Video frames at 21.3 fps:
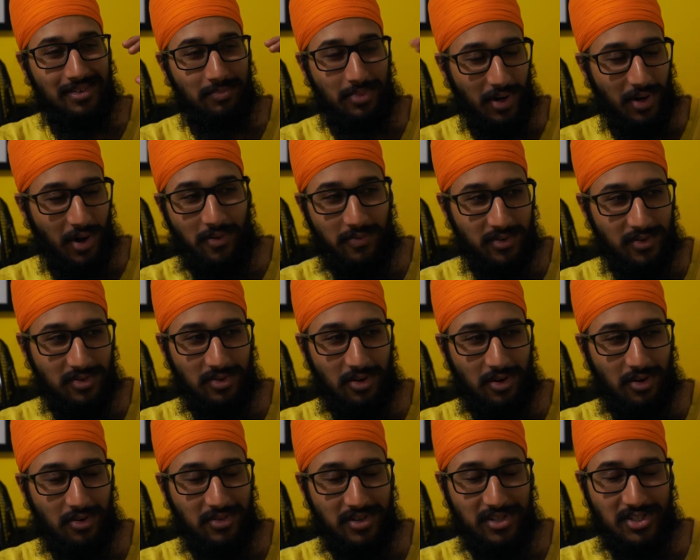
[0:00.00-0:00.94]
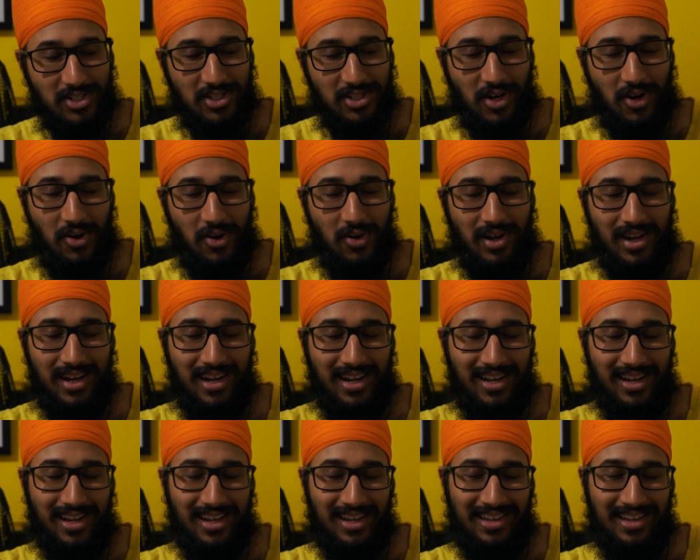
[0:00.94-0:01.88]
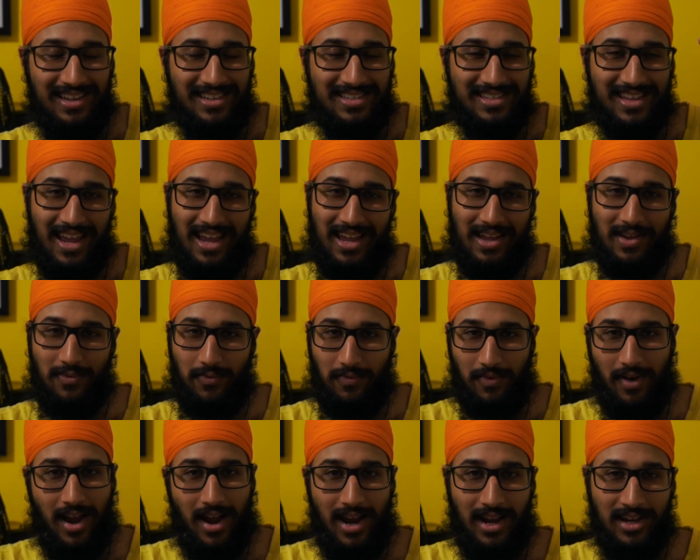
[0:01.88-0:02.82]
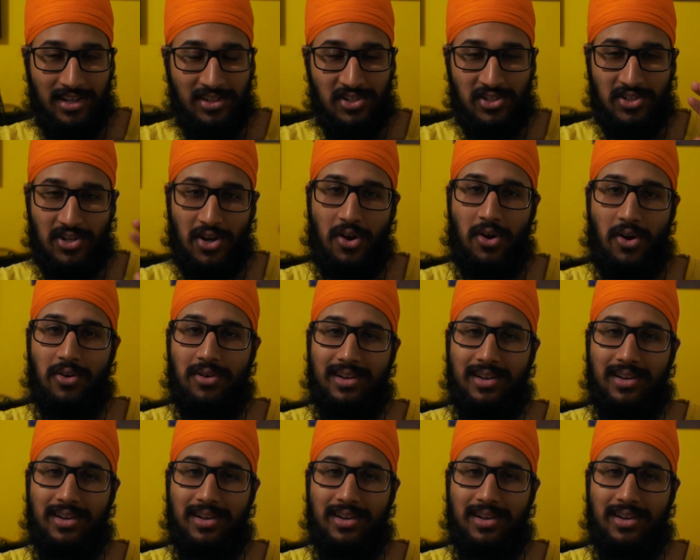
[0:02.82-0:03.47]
But overall, the show, it is a fine show.